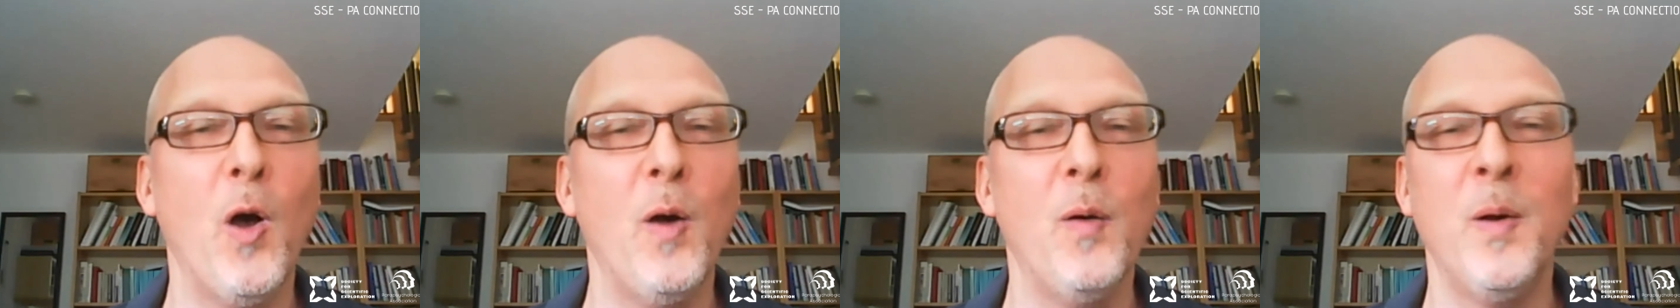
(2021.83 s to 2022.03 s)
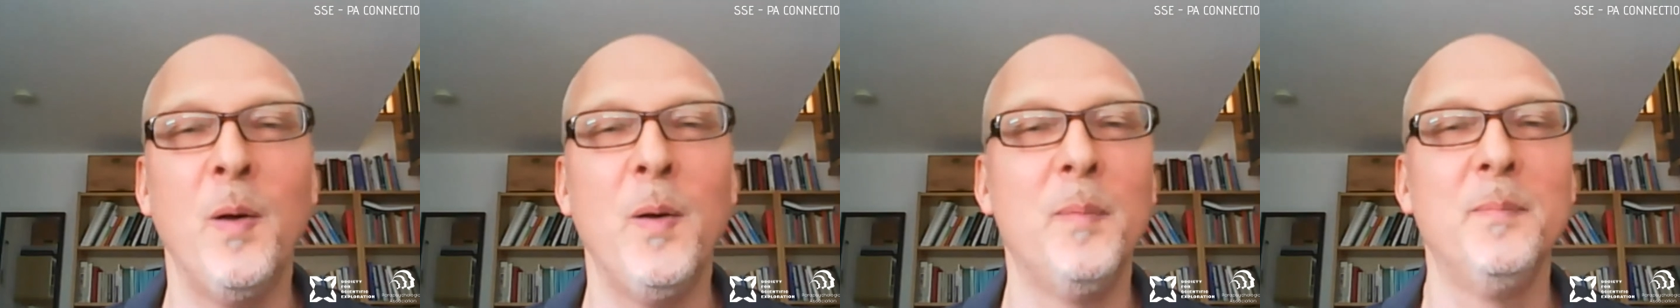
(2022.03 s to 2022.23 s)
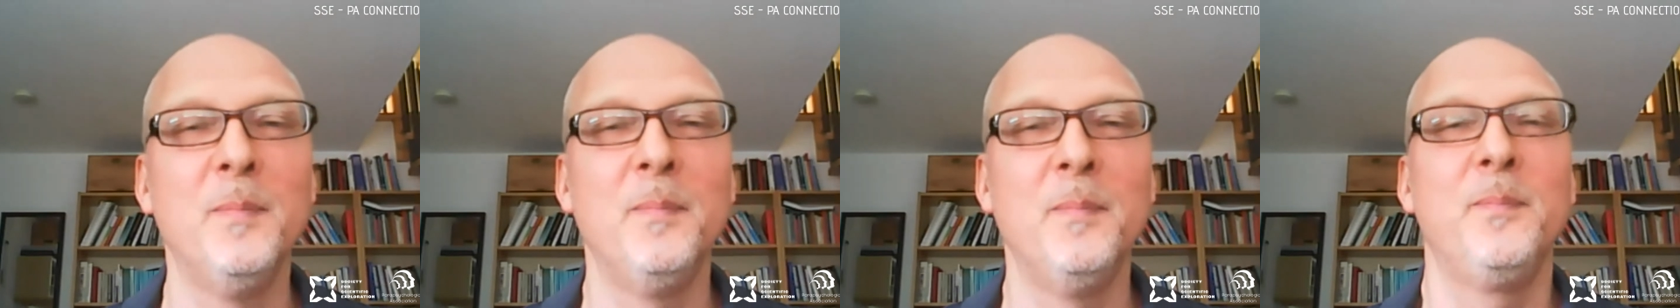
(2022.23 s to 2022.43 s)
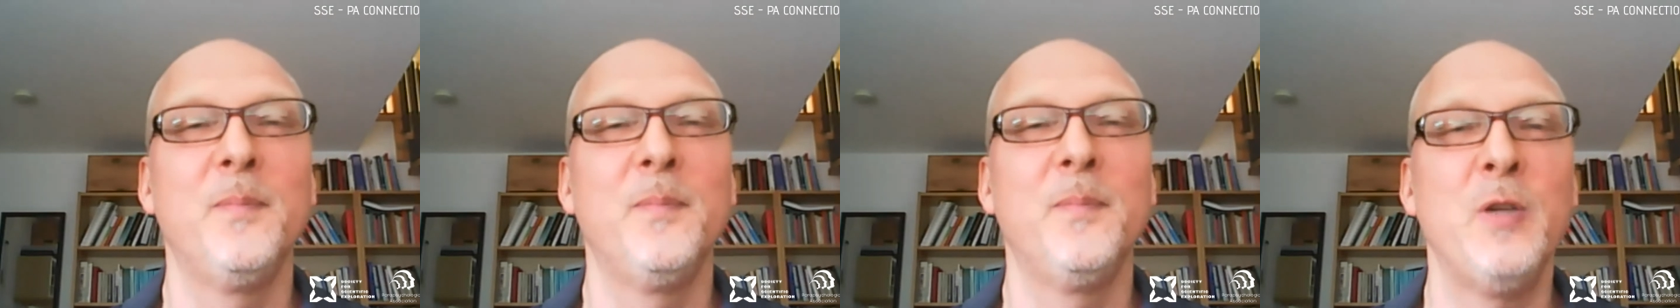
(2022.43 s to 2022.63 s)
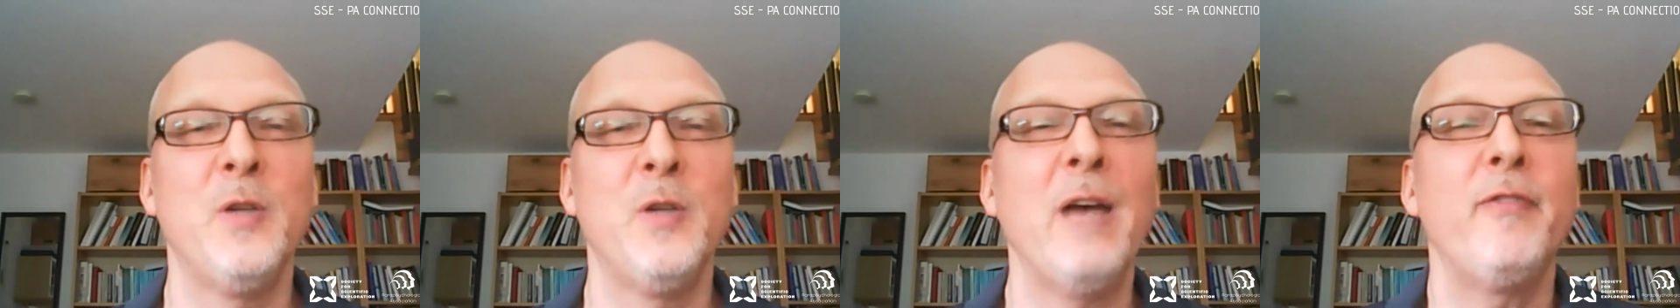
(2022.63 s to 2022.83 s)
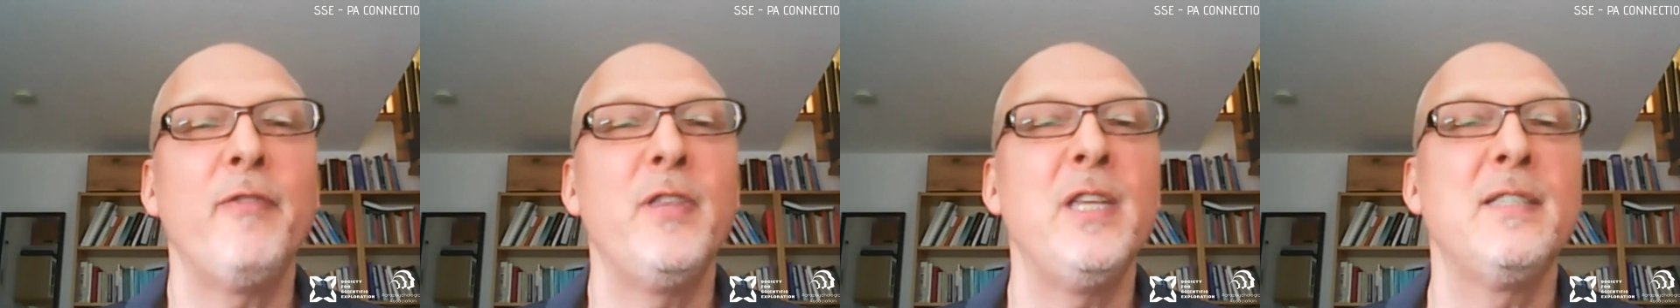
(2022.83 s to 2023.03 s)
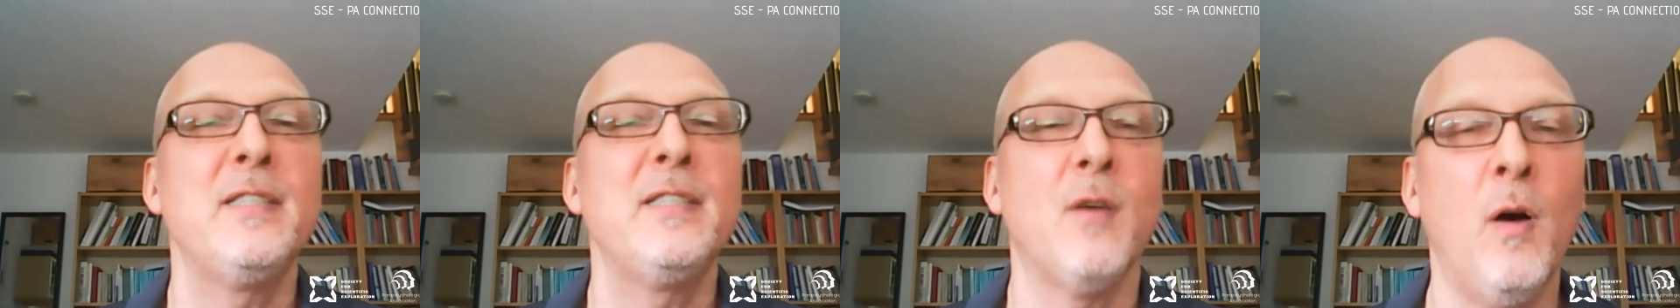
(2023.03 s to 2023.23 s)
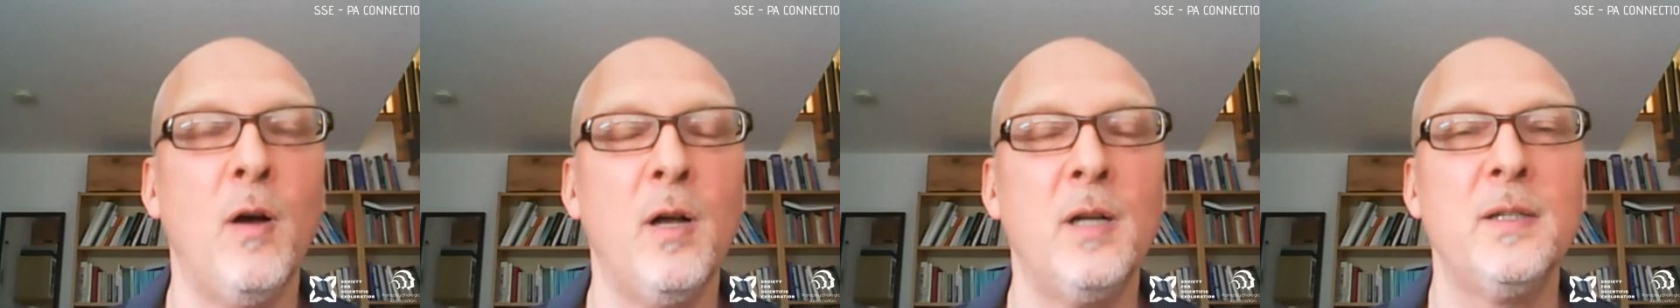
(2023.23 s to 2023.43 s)
um, you have this
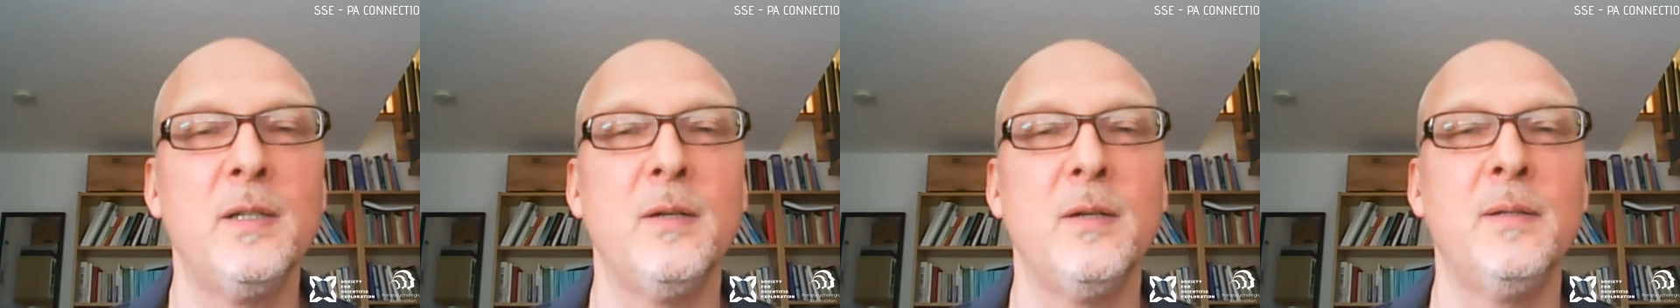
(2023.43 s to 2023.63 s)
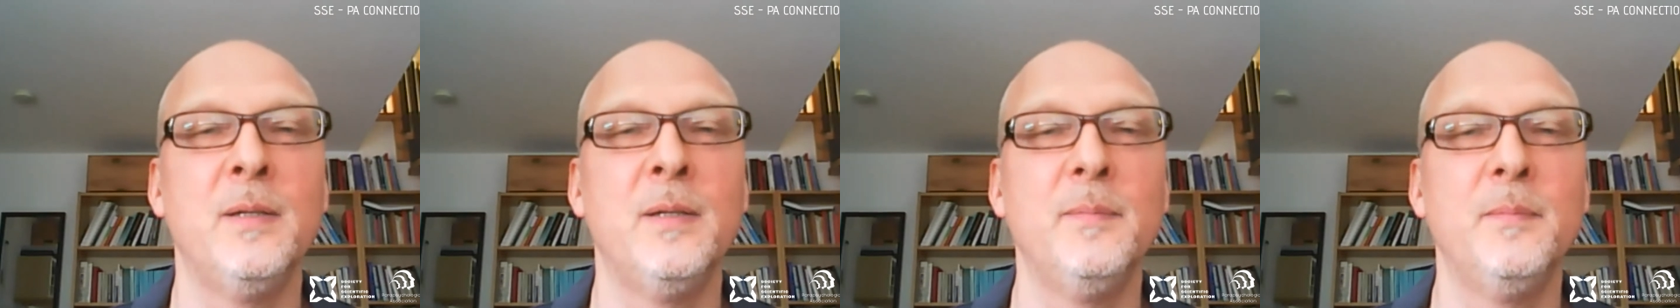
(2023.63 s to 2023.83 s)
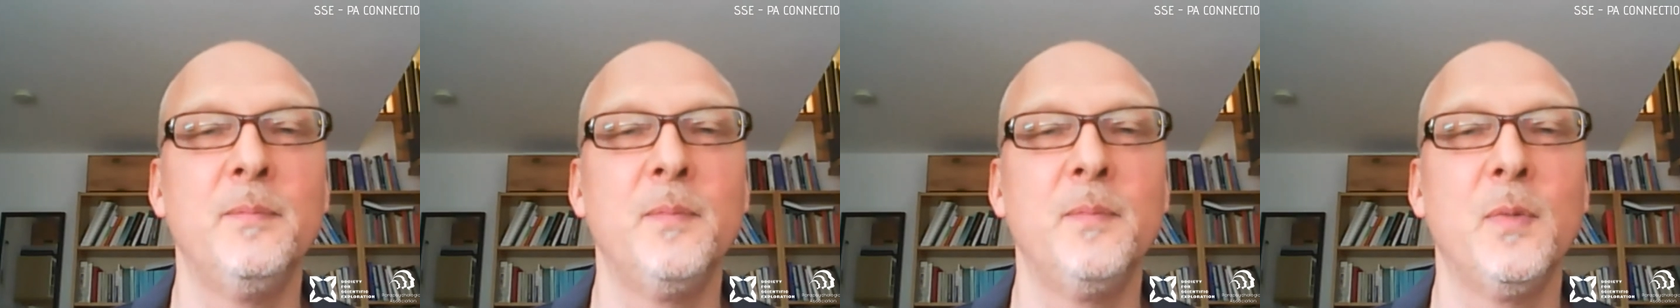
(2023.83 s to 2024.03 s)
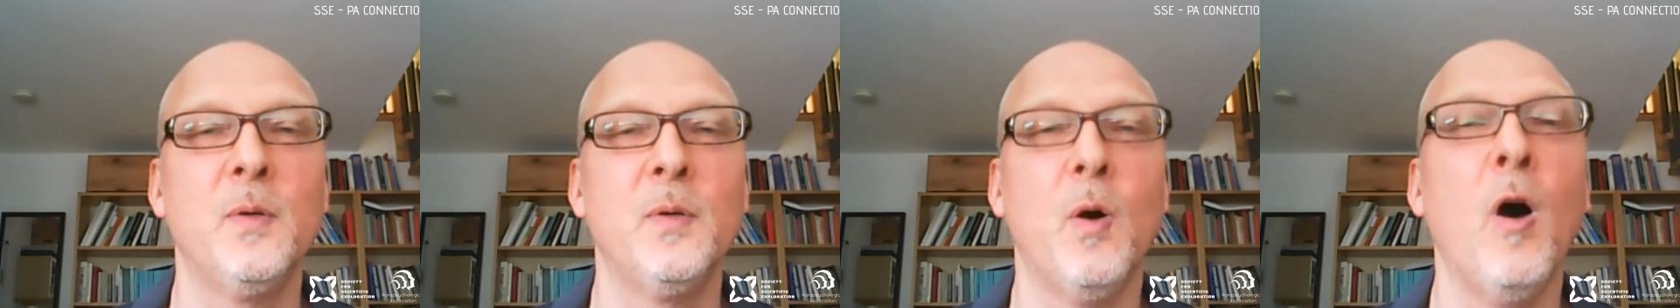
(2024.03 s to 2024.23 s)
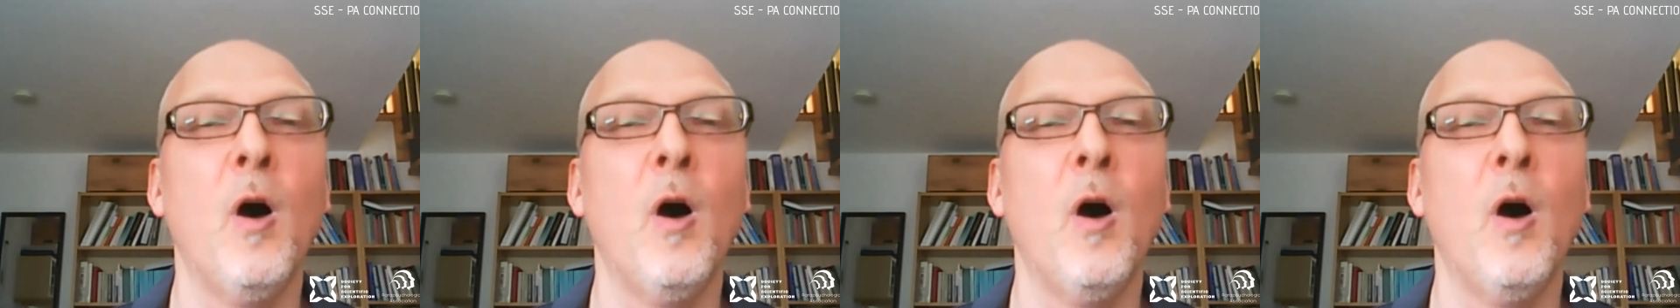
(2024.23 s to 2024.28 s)
all um,